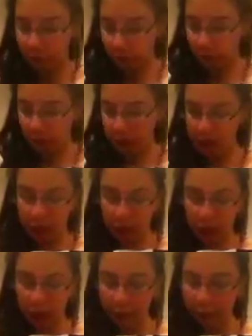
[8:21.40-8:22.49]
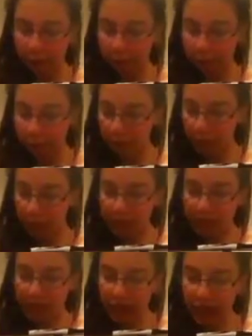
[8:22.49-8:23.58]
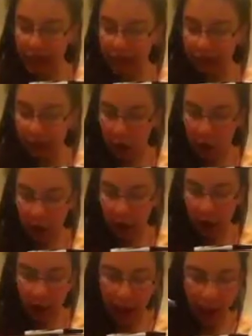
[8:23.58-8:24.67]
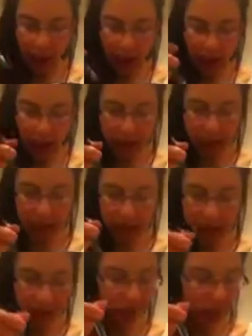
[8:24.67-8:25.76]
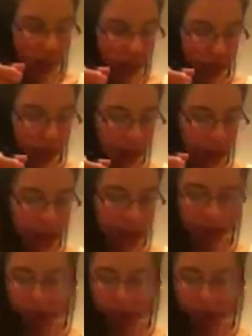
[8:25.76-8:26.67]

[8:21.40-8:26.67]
look here, it's AgBr, and then it's S2O3, and